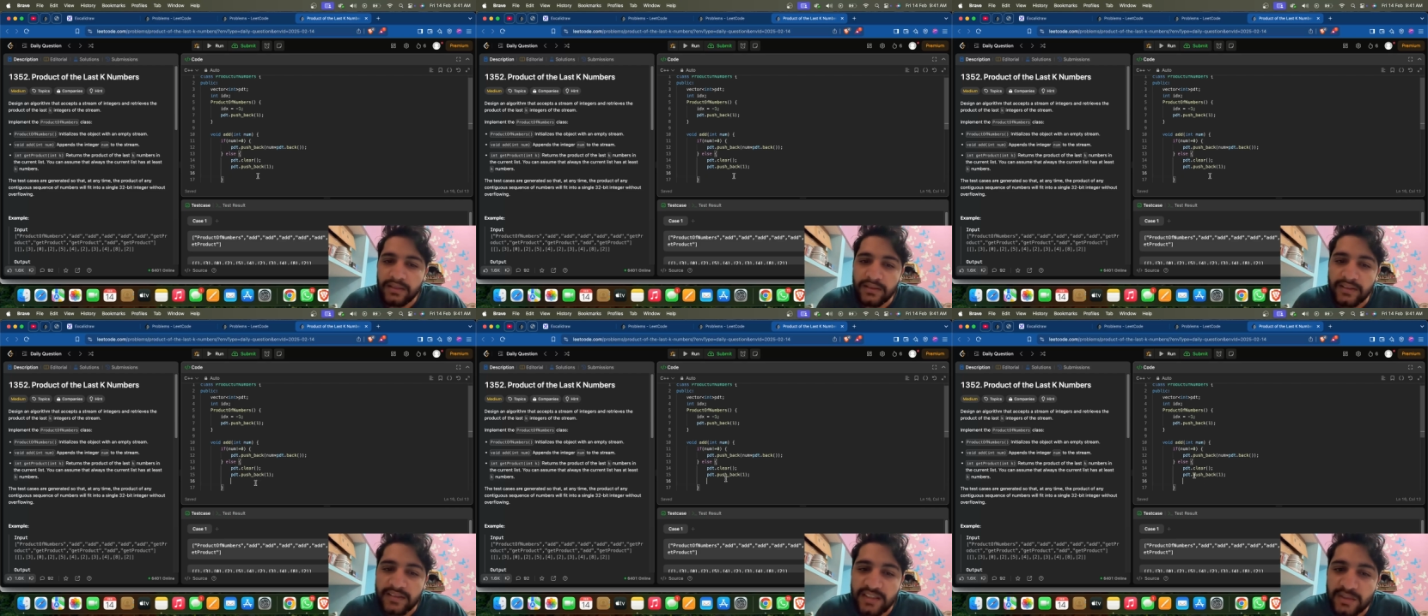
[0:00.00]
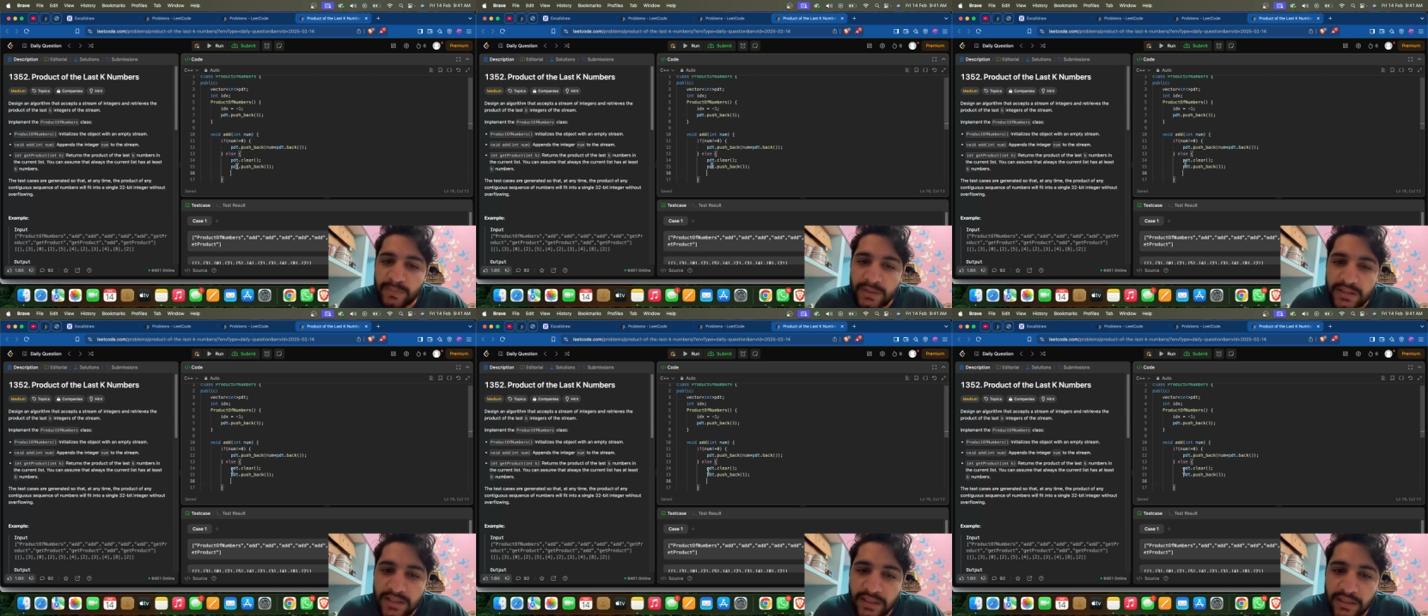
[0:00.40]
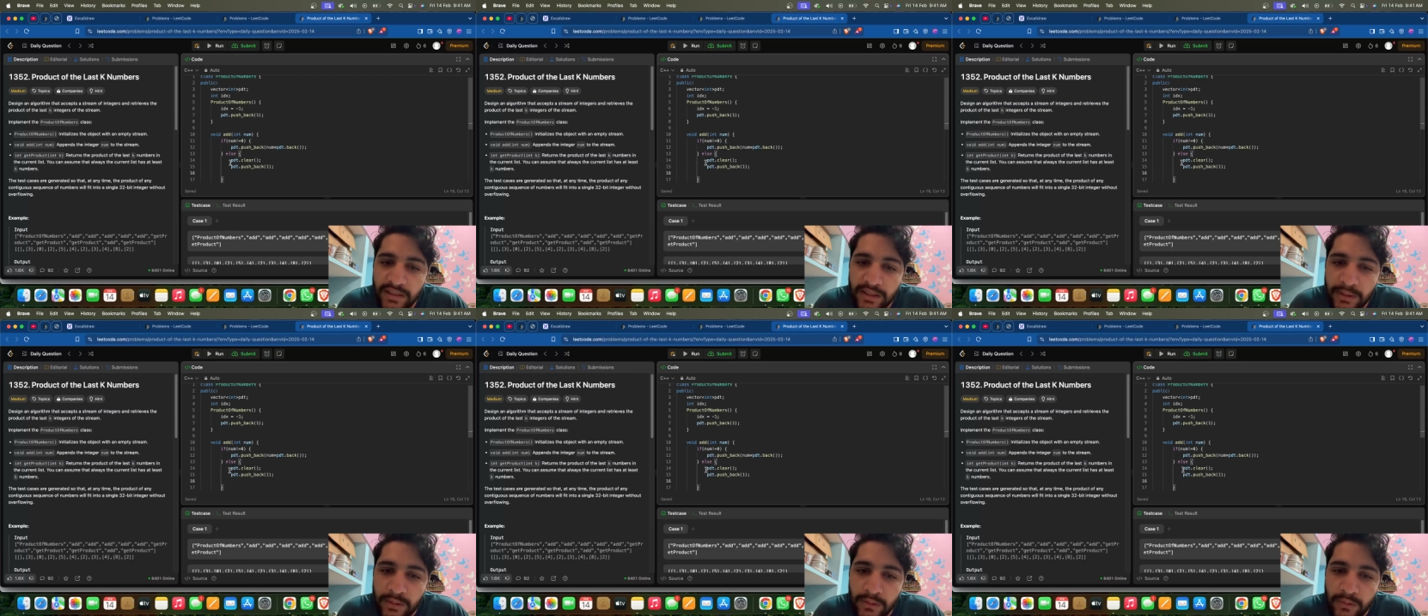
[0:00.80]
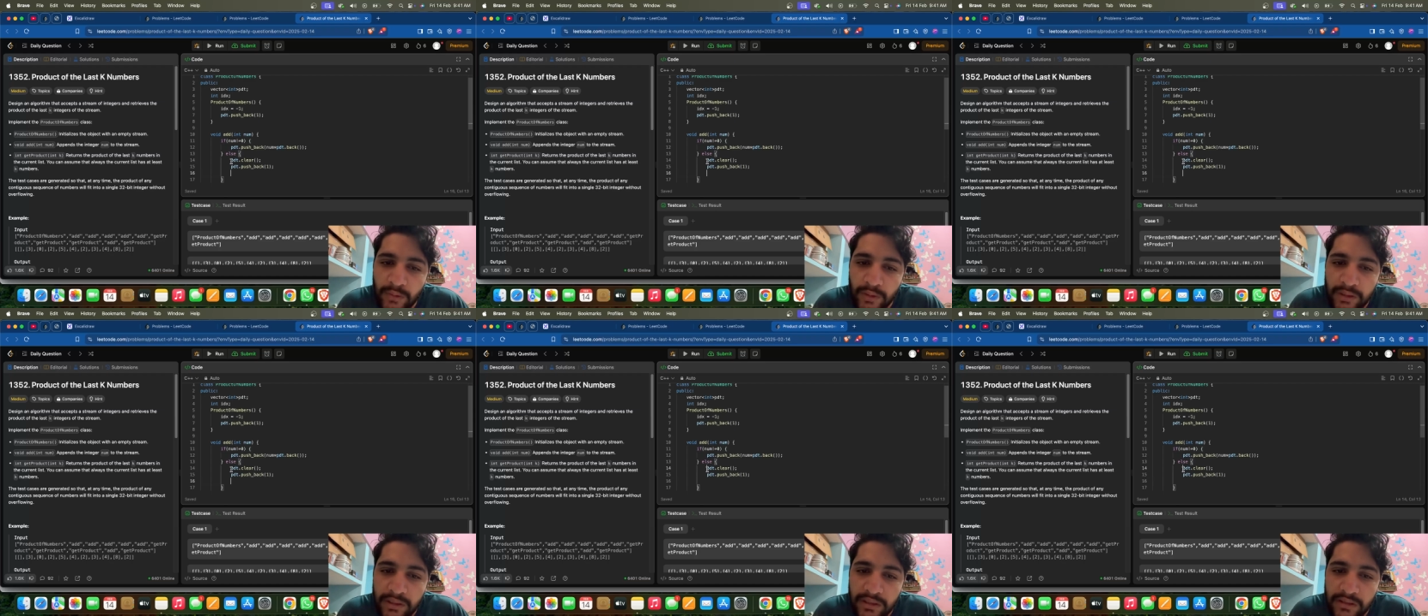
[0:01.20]
This is basically
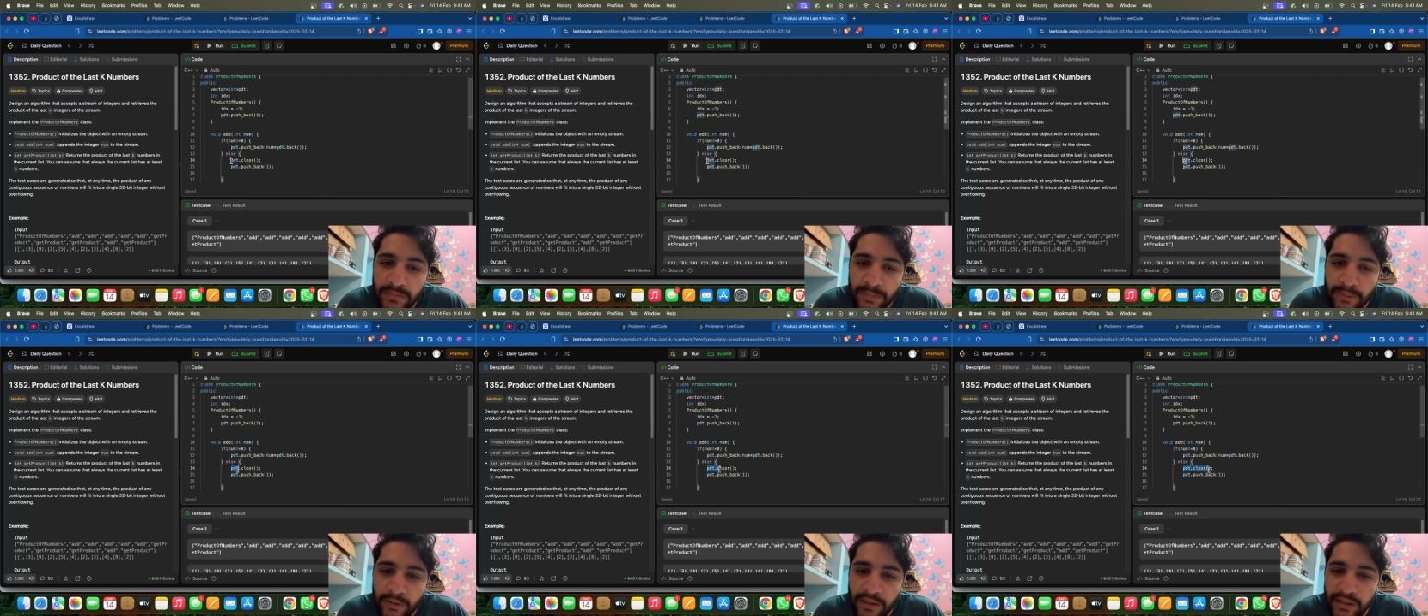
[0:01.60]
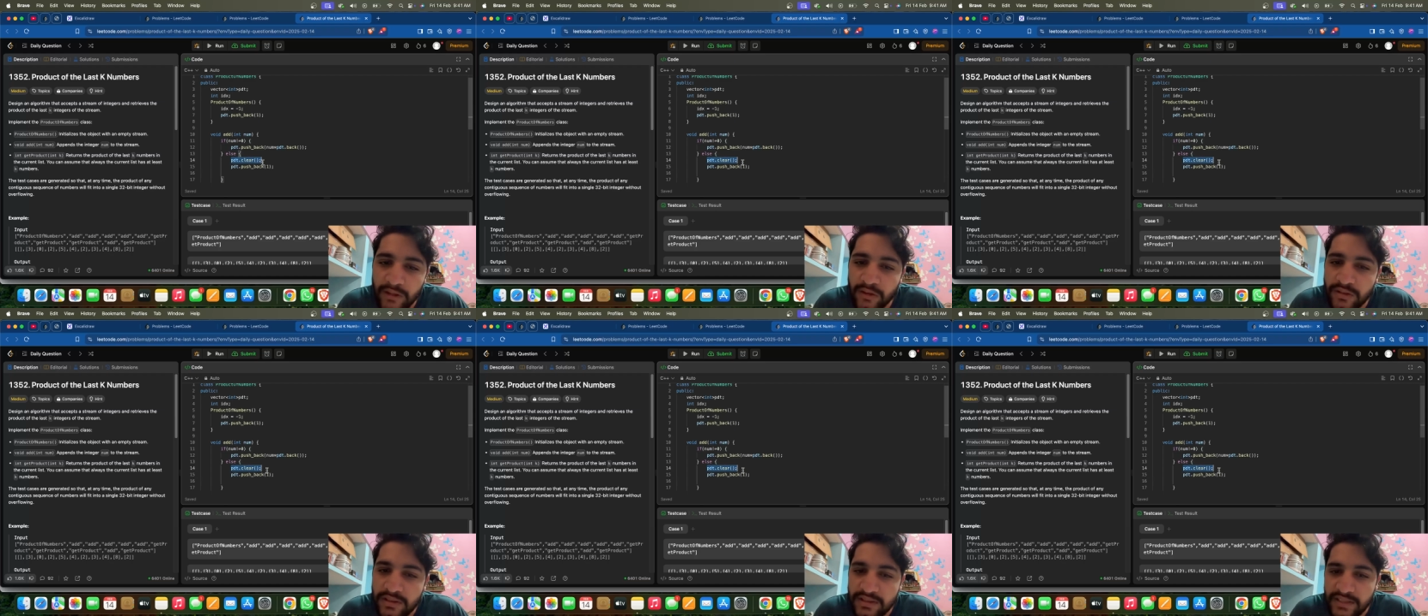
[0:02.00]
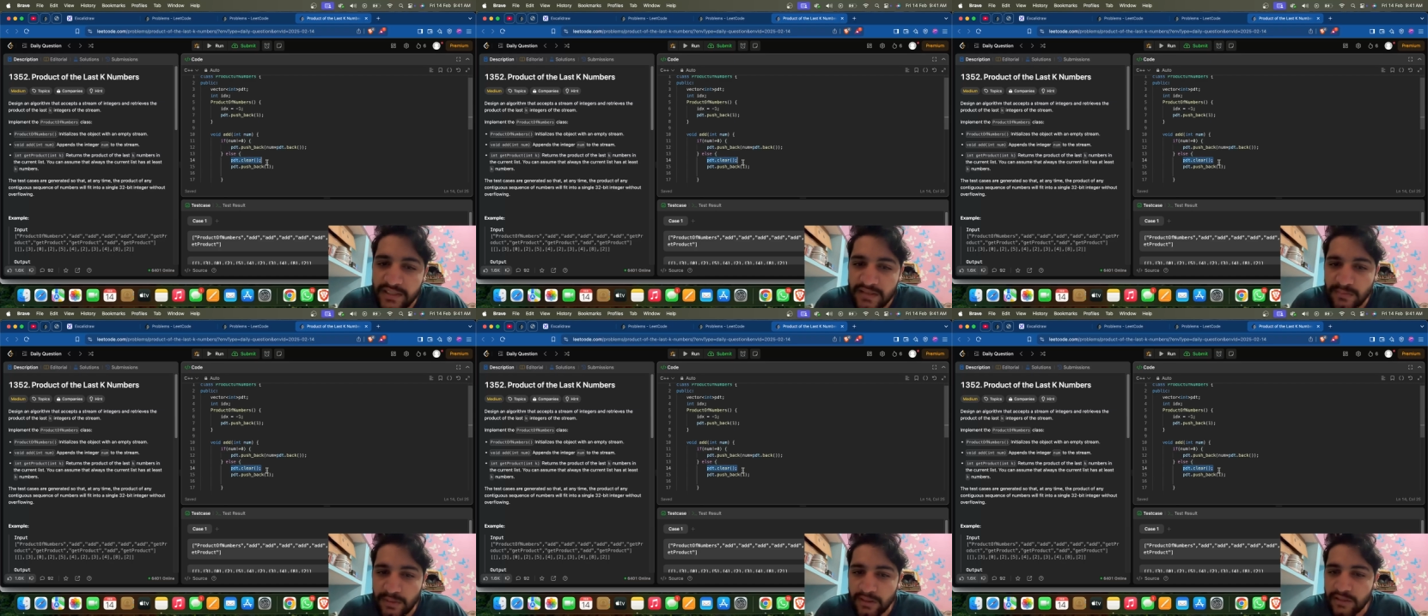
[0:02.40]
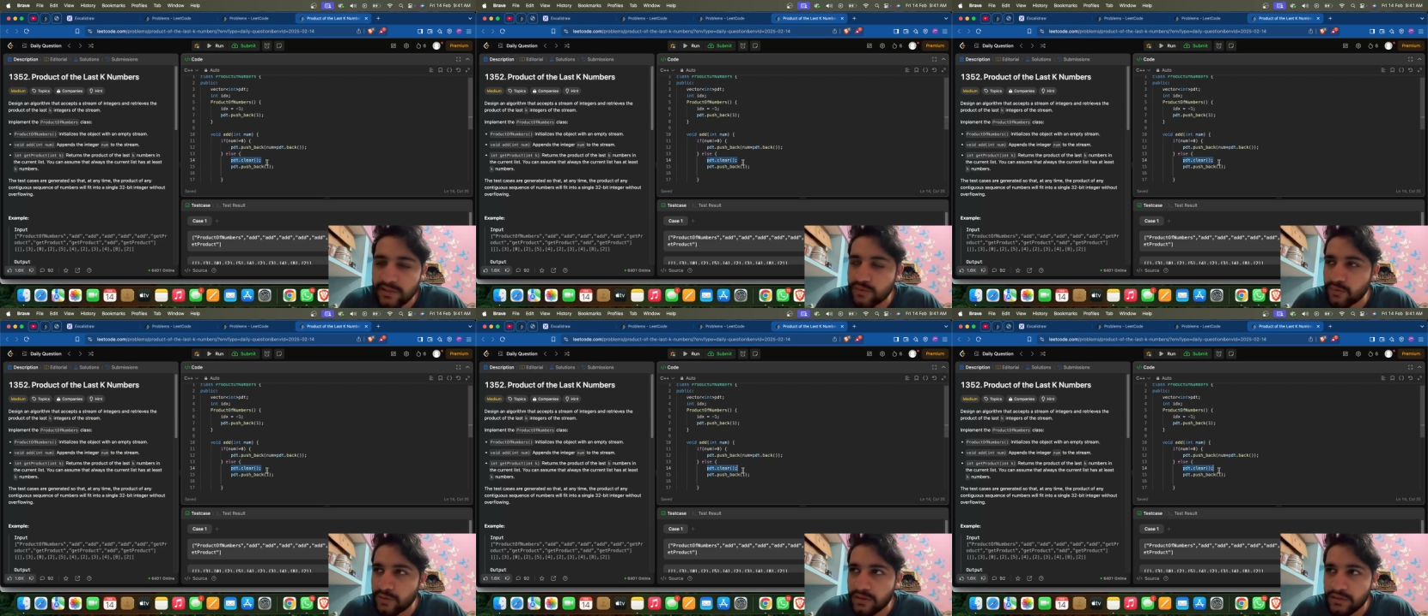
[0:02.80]
what product dot size minus
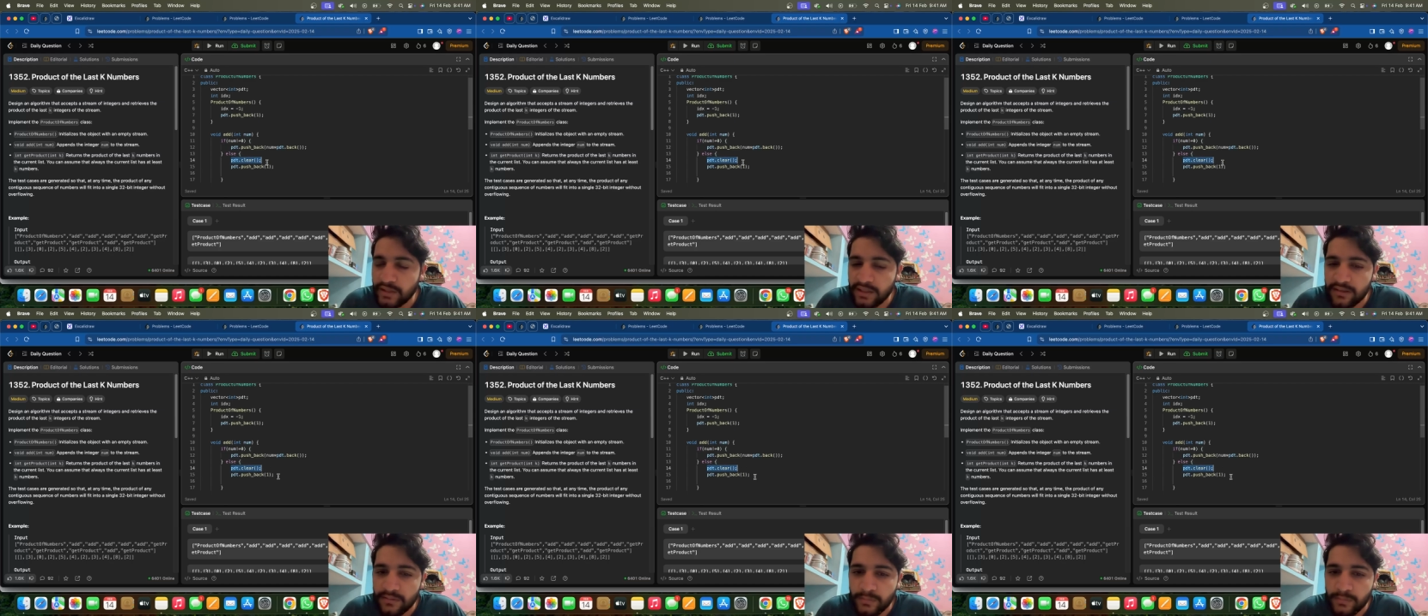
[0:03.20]
1, right,